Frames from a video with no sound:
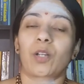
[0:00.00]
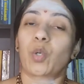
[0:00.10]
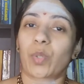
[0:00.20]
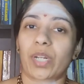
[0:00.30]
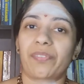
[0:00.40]

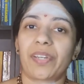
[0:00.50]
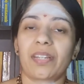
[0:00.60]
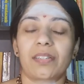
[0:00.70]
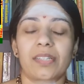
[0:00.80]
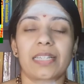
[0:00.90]
Kuravar
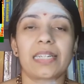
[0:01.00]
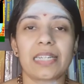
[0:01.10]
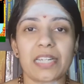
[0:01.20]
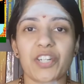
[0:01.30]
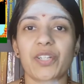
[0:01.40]

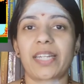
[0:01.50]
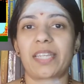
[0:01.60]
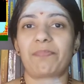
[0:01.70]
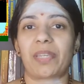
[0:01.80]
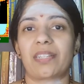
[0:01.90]

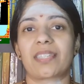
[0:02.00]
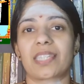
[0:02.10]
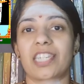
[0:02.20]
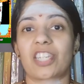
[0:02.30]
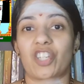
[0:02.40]
literally
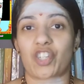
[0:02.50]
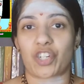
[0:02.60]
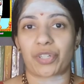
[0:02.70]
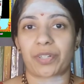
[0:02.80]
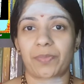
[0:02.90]
means
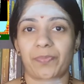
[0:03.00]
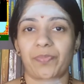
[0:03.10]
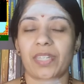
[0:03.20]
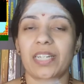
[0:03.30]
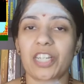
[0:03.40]
teacher,
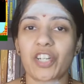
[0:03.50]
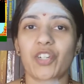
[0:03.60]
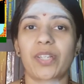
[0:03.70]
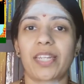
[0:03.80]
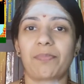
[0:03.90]

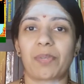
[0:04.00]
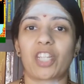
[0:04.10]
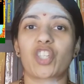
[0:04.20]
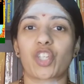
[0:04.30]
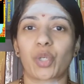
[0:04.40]
literally
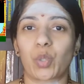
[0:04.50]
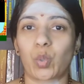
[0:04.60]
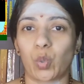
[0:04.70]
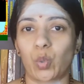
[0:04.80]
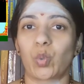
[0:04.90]
means
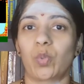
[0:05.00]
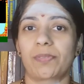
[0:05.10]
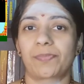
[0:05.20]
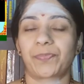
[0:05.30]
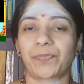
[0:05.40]
guru.
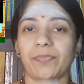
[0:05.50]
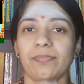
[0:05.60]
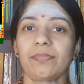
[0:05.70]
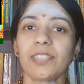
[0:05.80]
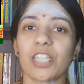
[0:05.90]

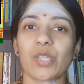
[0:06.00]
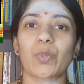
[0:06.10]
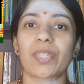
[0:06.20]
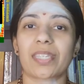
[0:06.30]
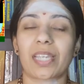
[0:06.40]

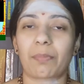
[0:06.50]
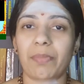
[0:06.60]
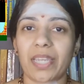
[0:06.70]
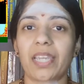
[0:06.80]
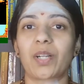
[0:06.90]
So
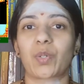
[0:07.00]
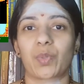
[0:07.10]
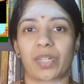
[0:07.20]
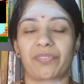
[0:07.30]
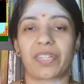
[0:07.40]
Samaya
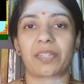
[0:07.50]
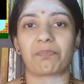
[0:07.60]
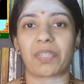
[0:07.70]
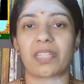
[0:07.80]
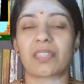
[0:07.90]
Kuravar
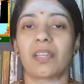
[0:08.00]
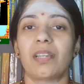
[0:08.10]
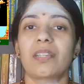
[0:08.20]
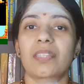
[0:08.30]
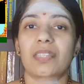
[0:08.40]
means
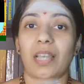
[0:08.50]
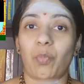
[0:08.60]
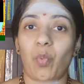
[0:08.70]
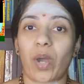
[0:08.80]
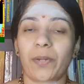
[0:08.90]

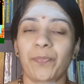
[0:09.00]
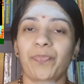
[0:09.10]
someone